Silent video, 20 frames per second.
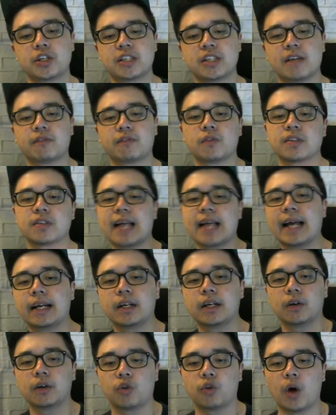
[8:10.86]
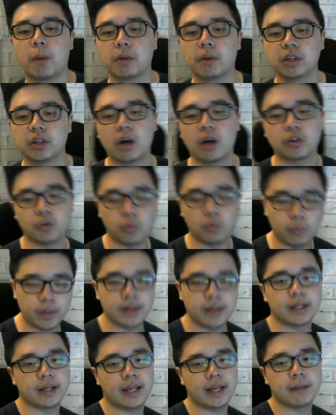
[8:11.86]
have to cycle to our lock to
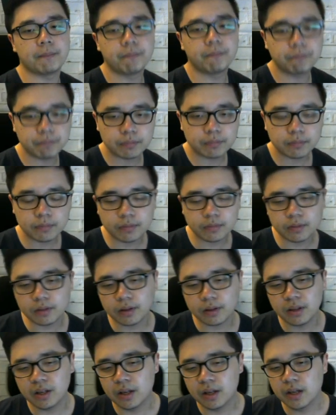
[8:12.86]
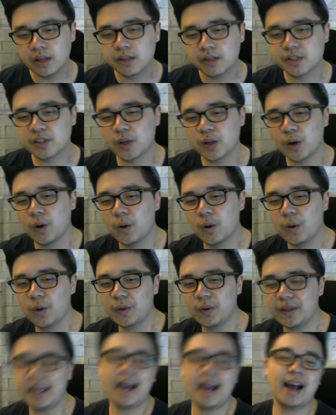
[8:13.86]
win the game. So
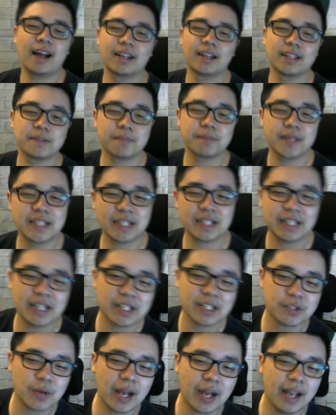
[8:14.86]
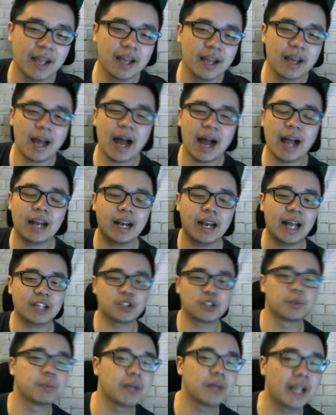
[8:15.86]
yeah, that's why I like
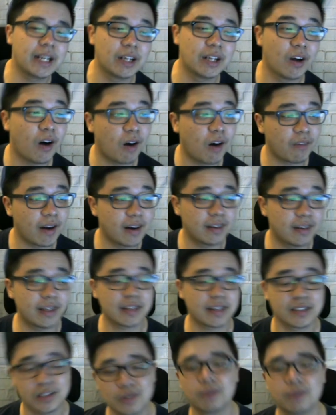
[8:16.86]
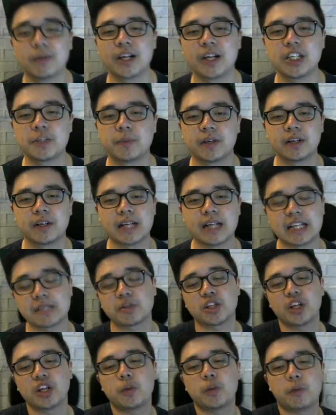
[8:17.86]
to play the Hog Rider deck so much, because
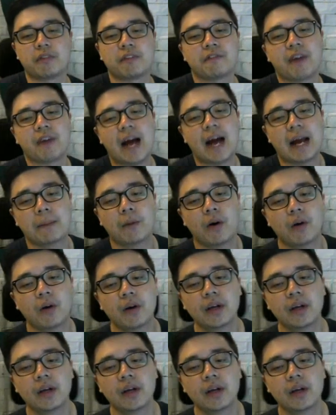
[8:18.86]
especially with the Fireball.